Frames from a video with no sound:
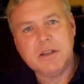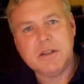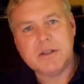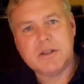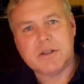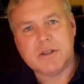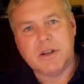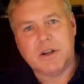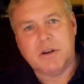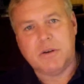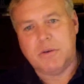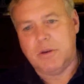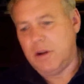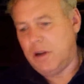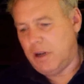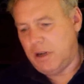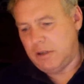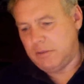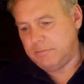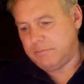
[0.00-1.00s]
So,
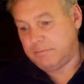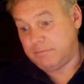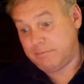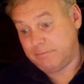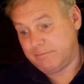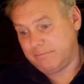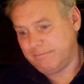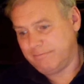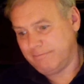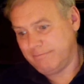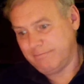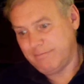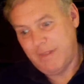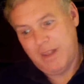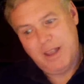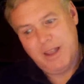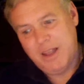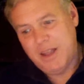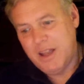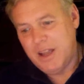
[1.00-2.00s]
um,
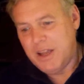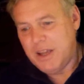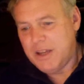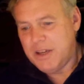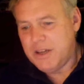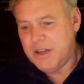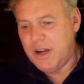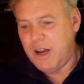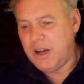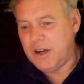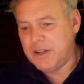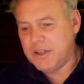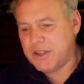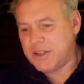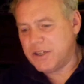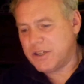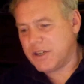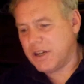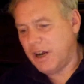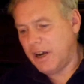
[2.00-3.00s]
you know, this
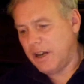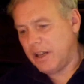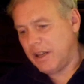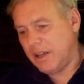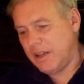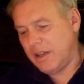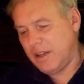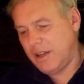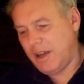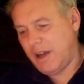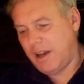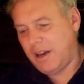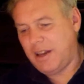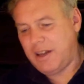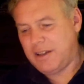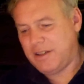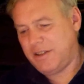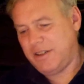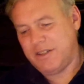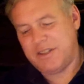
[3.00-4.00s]
is kind of, I
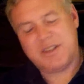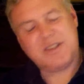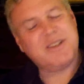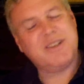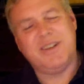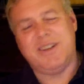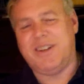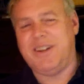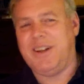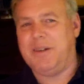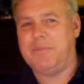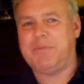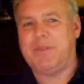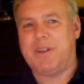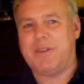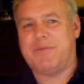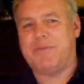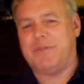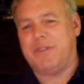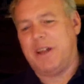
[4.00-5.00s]
just, I'm
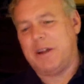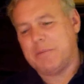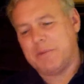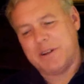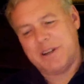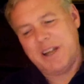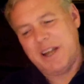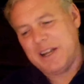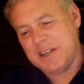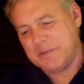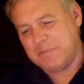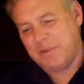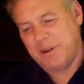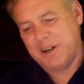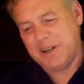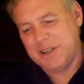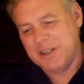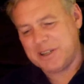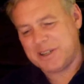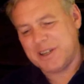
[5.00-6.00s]
like flabbergasted
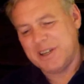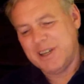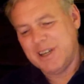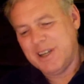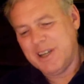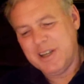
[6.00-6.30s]
by this.